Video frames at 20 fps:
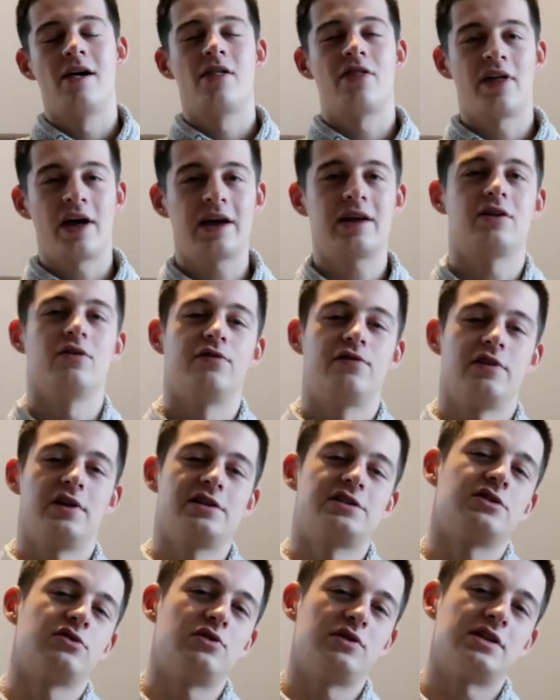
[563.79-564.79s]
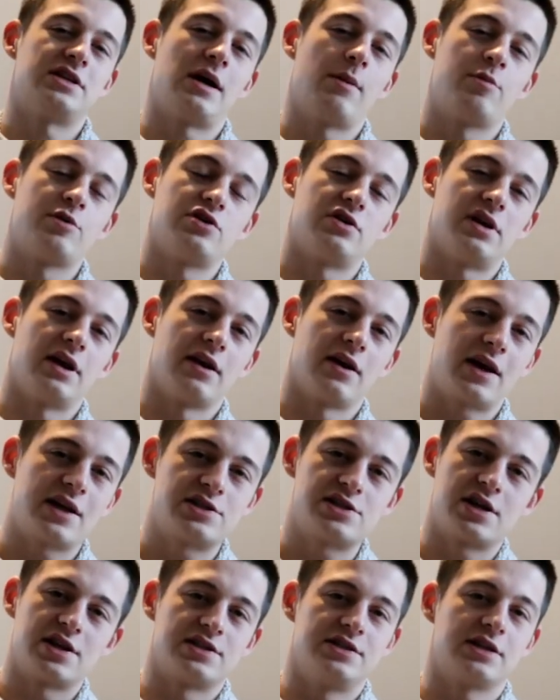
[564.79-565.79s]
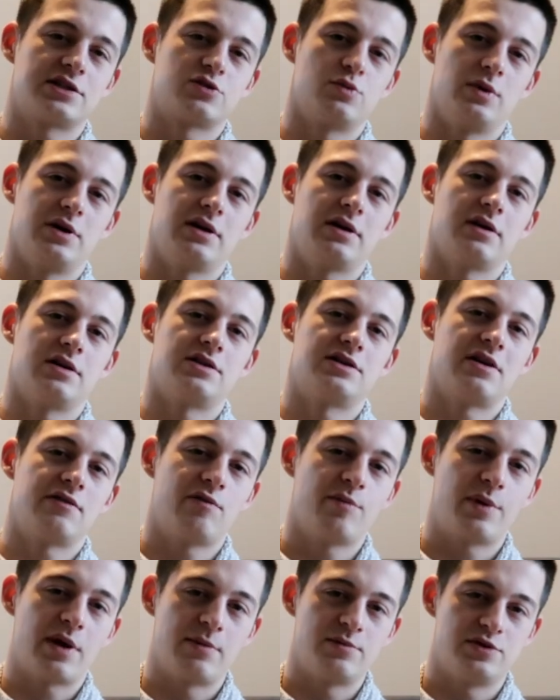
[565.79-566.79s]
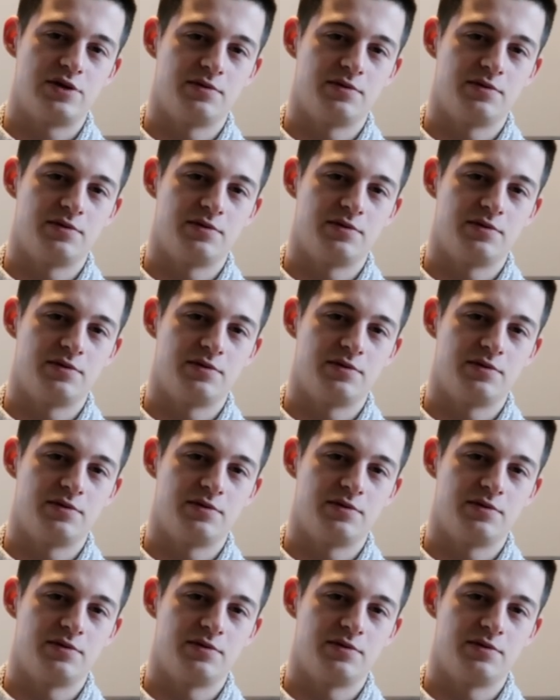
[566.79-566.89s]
Thank you for listening to this episode, and I'll catch you guys next week, 7 p.m.